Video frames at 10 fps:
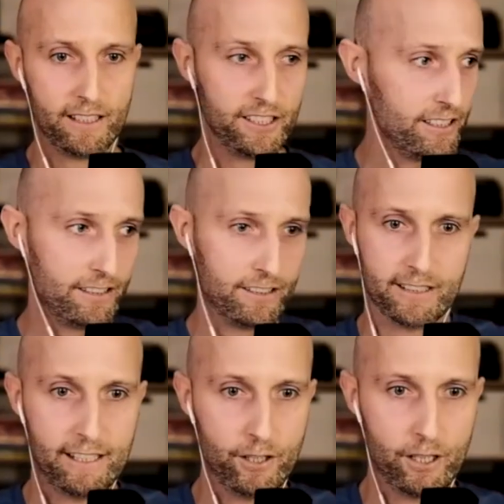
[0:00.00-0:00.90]
So just
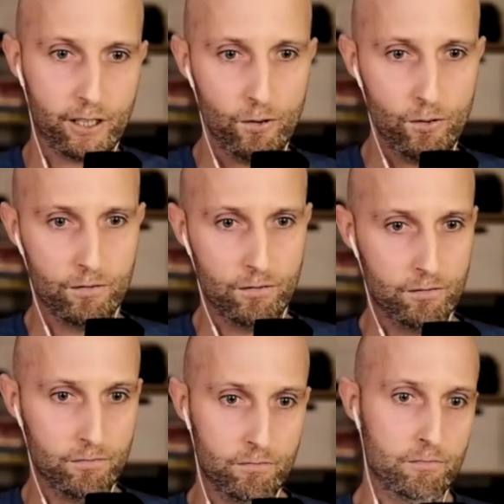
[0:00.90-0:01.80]
give it a go.
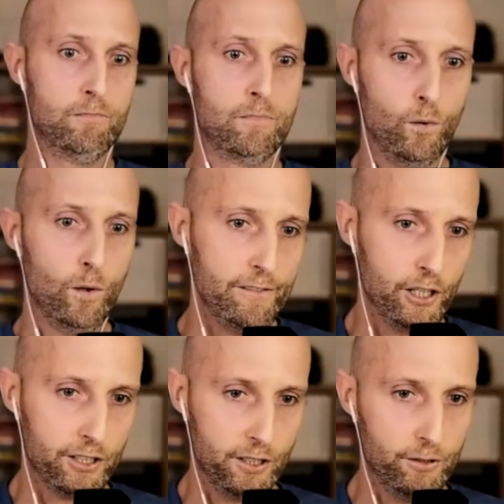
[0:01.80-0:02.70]
What have you
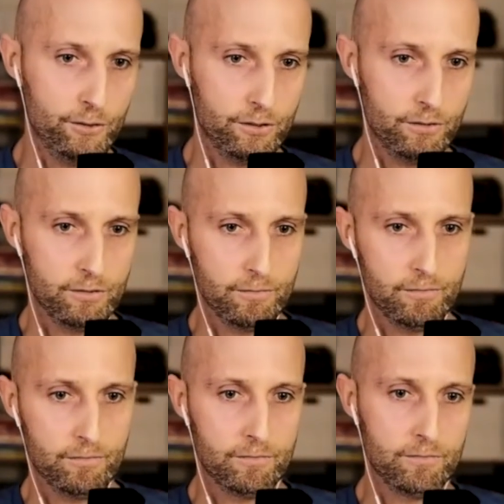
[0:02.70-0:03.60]
got to lose?
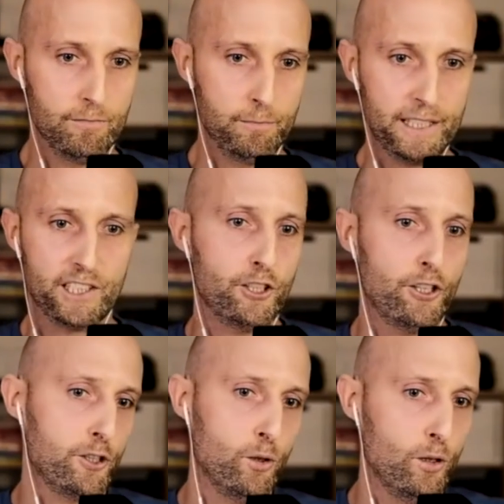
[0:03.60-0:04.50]
put the shower
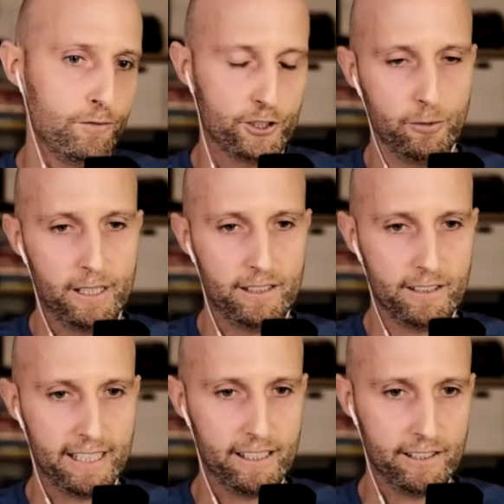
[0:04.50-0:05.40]
to cold for two minutes
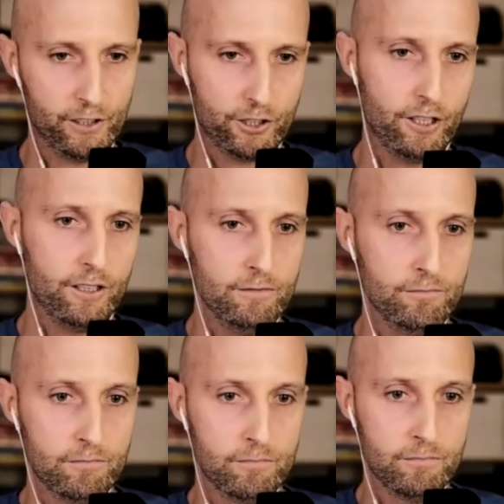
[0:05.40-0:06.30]
at the end of your shower.
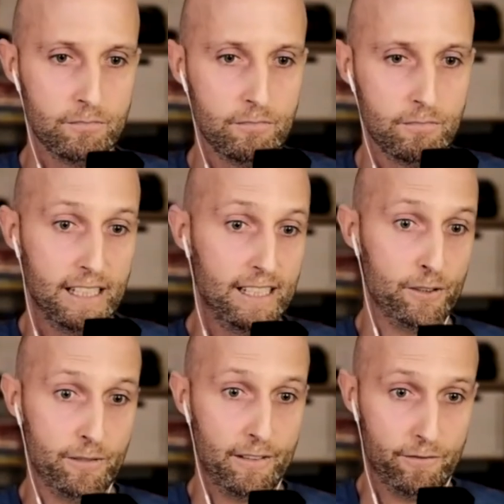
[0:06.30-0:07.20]
And if
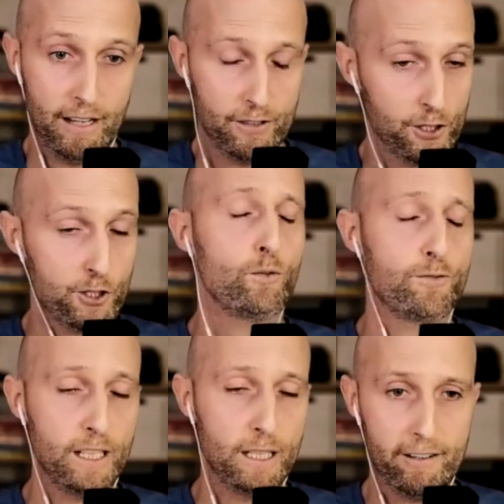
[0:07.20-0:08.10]
you if, if you don't
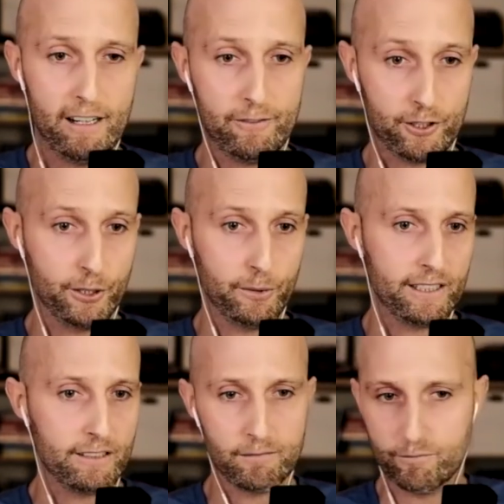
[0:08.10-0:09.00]
feel better after two
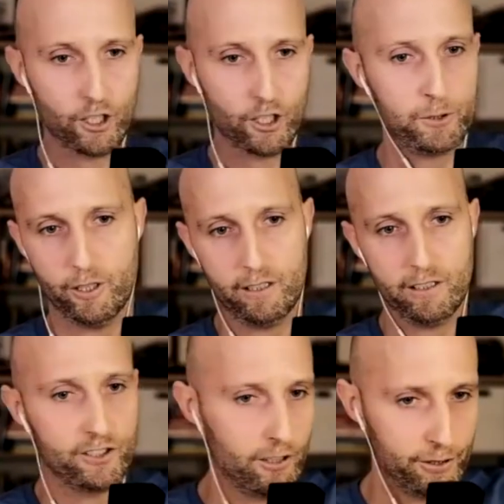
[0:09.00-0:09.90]
weeks, stop doing it.
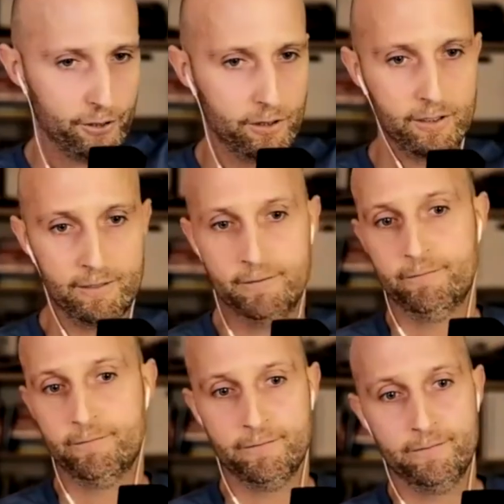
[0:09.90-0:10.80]
It's not for you.
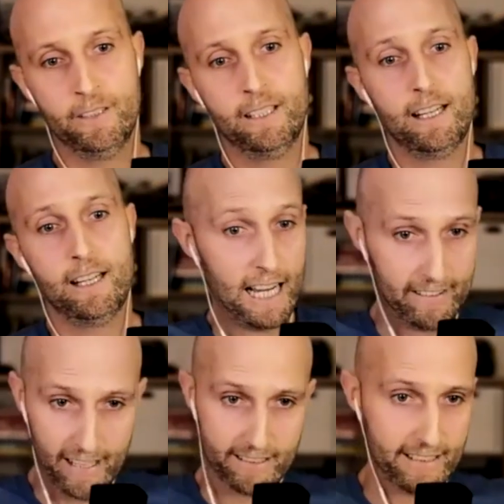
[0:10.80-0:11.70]

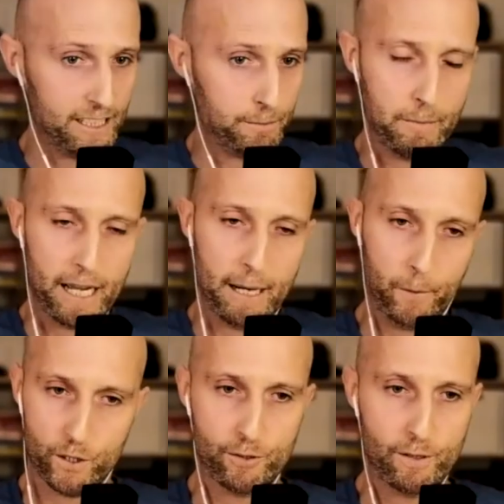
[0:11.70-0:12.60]
And that's that's been my
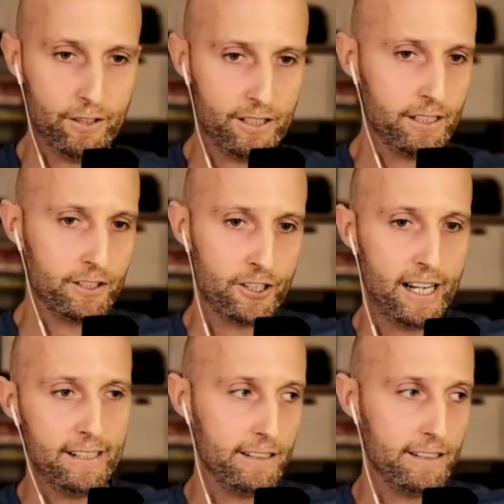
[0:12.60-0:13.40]
approach to everything. Try it.